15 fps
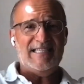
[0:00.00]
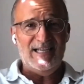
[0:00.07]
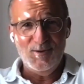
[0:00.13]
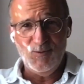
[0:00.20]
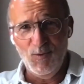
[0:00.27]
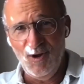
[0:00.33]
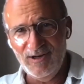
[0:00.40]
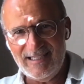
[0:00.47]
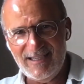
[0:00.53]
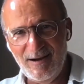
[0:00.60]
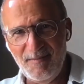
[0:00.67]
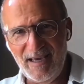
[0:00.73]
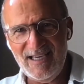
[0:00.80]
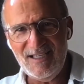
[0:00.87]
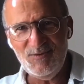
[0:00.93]
see the wall is
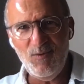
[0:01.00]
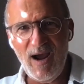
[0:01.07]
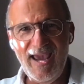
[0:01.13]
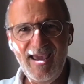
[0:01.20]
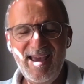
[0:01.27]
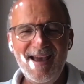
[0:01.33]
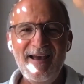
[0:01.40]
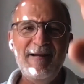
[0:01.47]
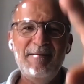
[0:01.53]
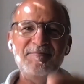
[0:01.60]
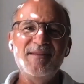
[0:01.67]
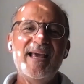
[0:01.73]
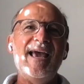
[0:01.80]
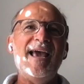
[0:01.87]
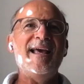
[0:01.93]
coming his way.
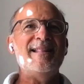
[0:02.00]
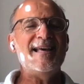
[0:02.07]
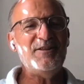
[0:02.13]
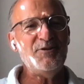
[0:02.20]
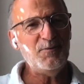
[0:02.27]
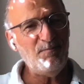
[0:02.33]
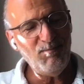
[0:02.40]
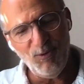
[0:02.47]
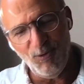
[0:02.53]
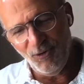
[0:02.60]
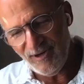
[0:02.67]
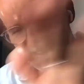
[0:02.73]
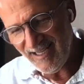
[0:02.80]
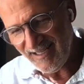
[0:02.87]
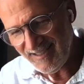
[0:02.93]
And then the
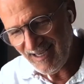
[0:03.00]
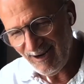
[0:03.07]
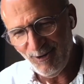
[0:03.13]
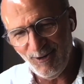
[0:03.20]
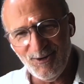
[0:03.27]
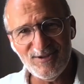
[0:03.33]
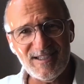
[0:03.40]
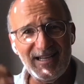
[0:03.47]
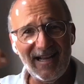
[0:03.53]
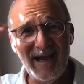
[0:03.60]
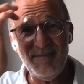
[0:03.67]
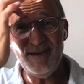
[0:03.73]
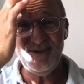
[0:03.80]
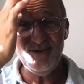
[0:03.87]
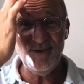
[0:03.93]
poor Santa Claus
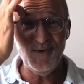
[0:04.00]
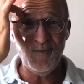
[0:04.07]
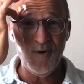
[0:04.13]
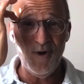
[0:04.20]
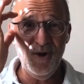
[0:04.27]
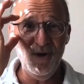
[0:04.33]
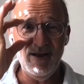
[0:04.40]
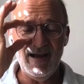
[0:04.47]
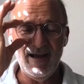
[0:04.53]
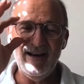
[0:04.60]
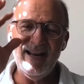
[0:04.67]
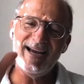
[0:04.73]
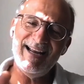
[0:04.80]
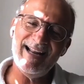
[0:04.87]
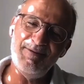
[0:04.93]
slammed into the wall.
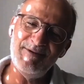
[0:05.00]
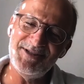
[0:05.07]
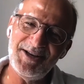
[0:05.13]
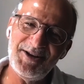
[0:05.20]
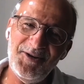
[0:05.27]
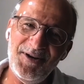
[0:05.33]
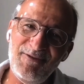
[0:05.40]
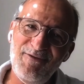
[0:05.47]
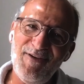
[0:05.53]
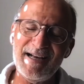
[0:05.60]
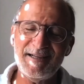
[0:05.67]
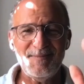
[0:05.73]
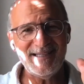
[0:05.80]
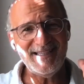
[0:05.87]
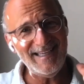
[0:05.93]
Luckily, I was not going
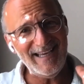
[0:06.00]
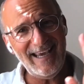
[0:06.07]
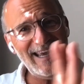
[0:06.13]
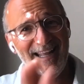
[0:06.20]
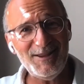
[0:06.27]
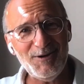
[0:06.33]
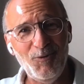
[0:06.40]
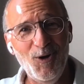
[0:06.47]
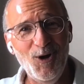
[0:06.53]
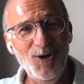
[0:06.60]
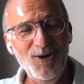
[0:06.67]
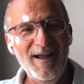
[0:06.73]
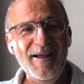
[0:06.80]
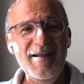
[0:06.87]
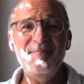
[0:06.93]
fast, but he hit the
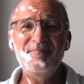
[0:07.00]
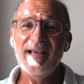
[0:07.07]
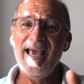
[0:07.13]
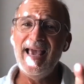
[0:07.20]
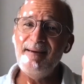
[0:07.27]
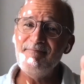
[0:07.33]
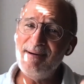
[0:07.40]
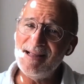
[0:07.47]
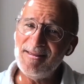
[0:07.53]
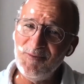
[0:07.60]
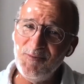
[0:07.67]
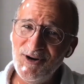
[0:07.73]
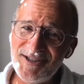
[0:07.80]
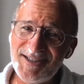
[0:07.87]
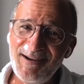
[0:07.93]
wall. But
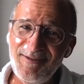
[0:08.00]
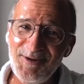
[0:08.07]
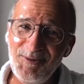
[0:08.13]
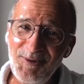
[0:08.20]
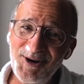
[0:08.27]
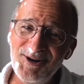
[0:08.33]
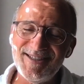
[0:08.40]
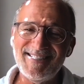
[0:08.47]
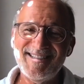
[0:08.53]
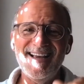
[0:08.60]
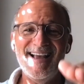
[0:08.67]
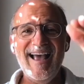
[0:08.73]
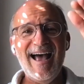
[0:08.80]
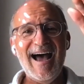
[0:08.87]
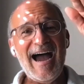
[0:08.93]
worse of the
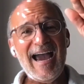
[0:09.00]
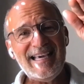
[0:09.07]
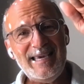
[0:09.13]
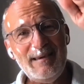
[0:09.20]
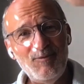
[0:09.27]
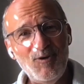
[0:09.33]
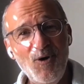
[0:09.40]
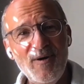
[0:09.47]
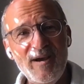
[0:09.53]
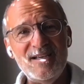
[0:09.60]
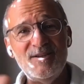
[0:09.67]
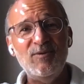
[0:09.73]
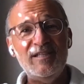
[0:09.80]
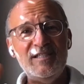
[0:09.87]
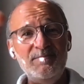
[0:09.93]
worst, I keep going,
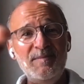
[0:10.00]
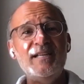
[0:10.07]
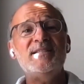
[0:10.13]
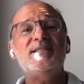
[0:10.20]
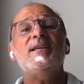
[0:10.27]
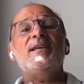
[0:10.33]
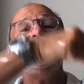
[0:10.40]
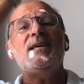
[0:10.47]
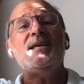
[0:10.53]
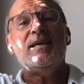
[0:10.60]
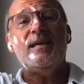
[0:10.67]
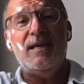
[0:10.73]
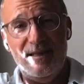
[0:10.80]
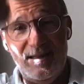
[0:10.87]
which means he,